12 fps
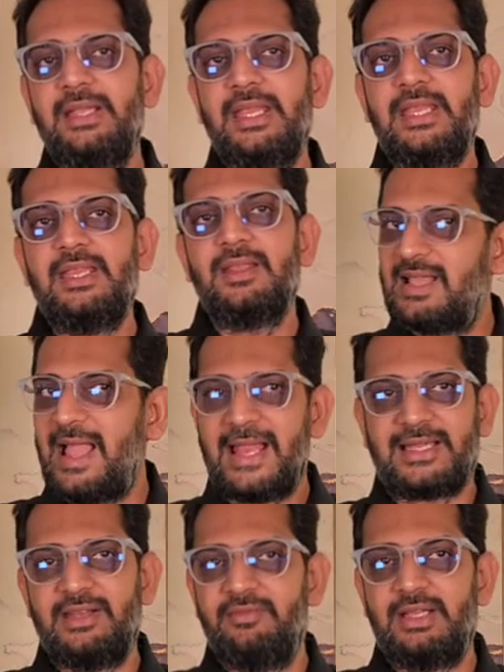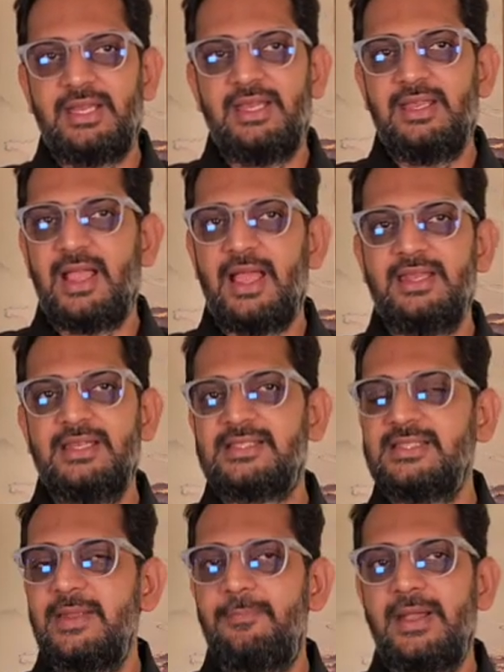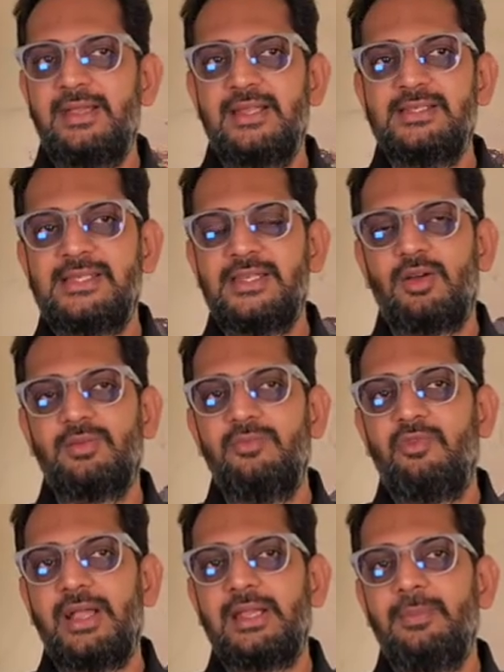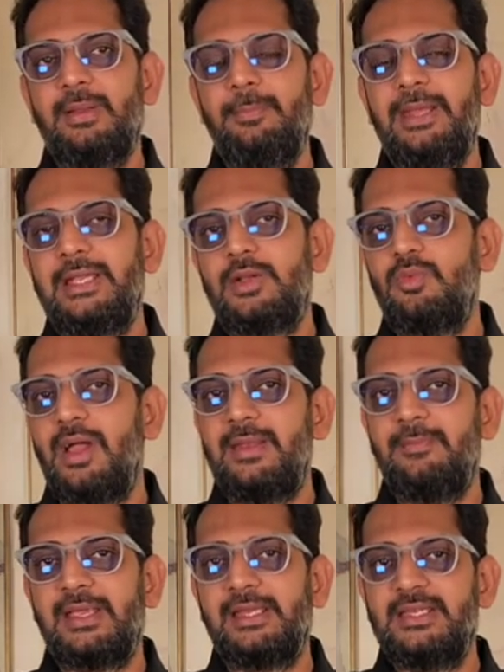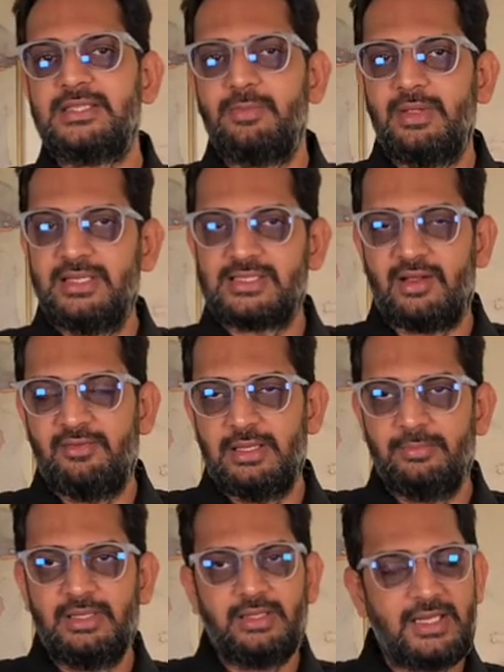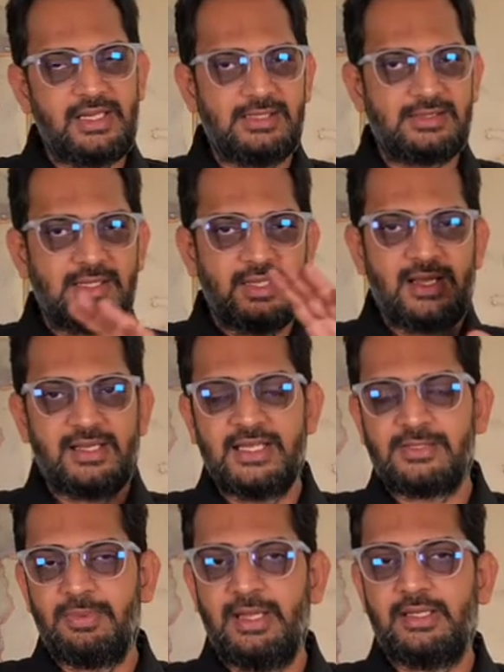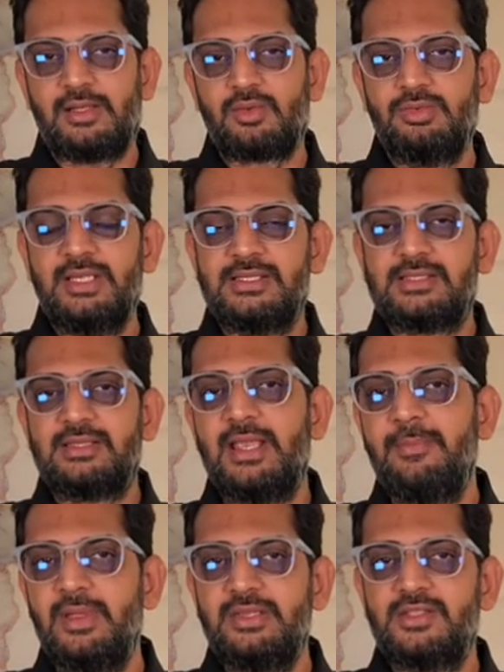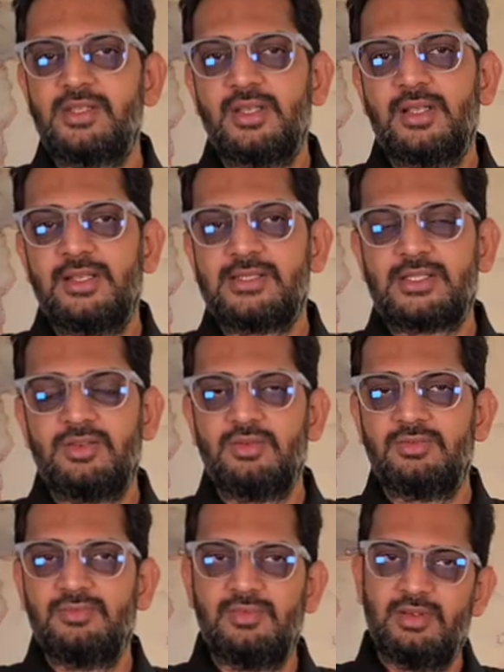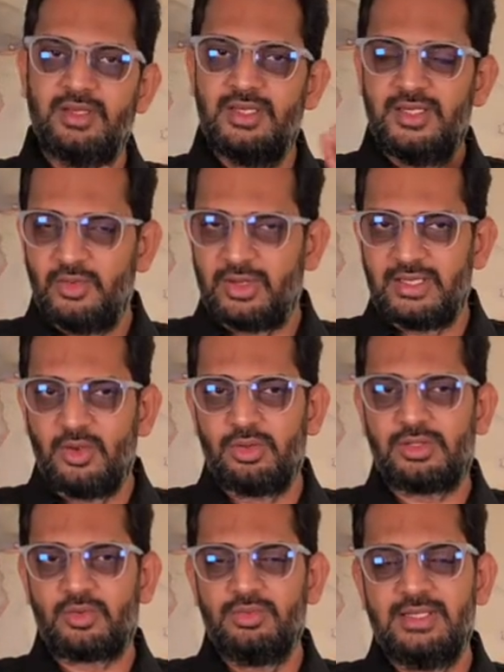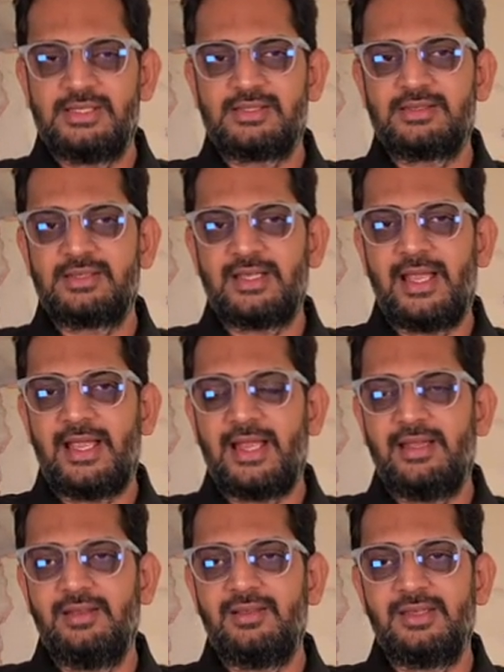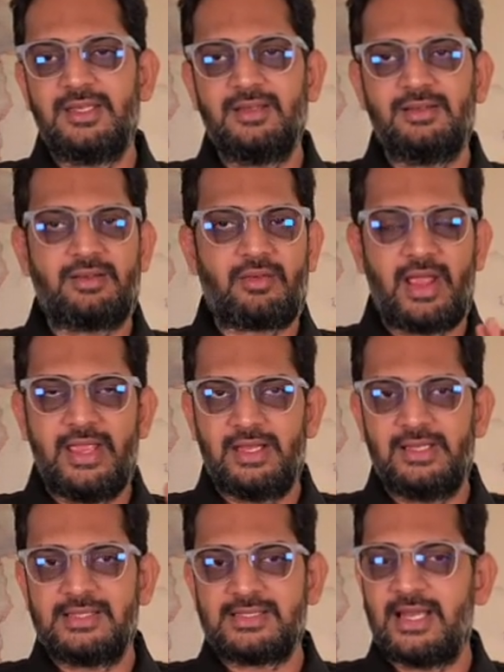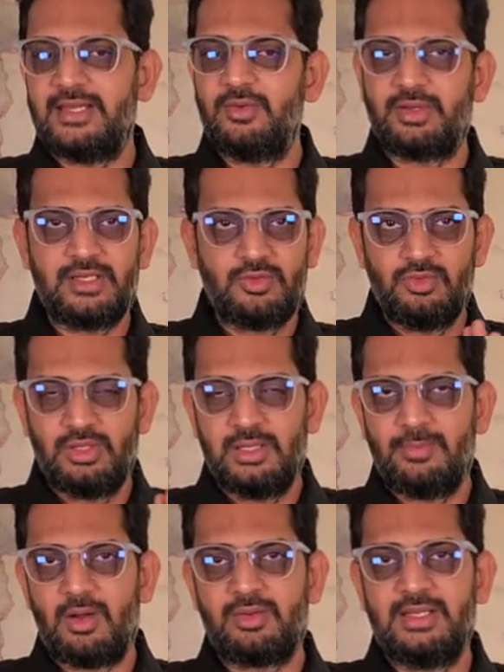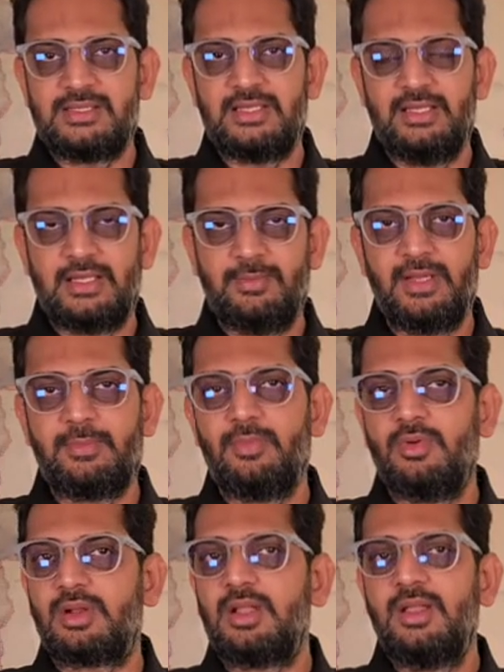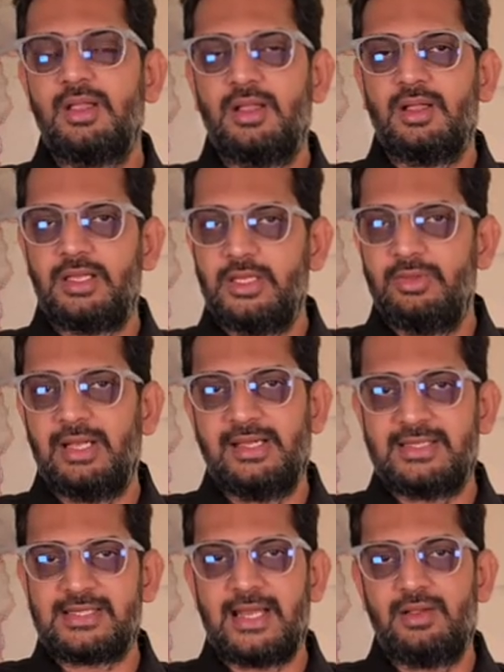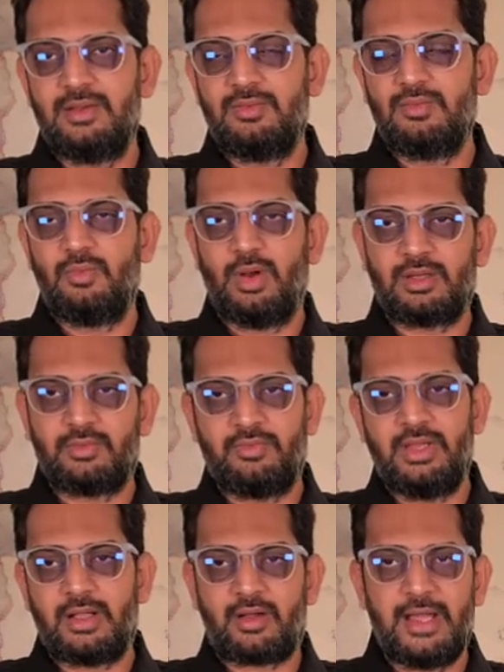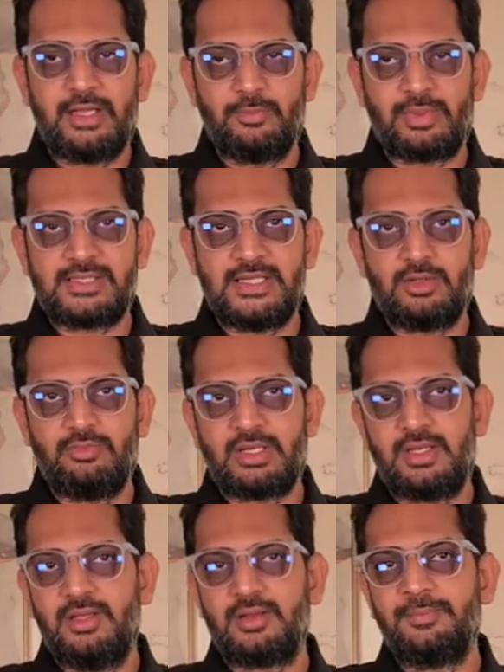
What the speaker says: D activity and its dependency on vitamin B2 and magnesium and its availability is displayed through this image. So you can go through this and try and understand. You can Google about this a little bit more. You'll understand what we are trying to present over here.